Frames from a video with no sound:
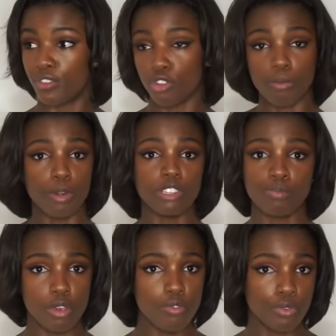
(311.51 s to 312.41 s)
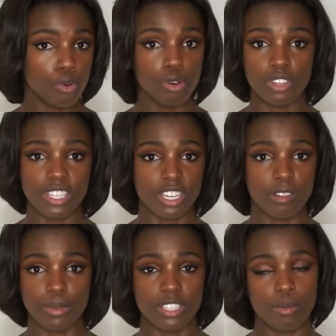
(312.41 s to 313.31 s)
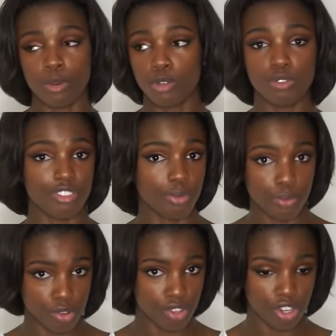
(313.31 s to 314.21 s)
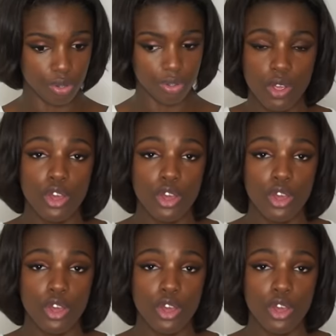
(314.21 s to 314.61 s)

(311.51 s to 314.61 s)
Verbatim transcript: you're the most beautiful there's going to be someone who doesn't want you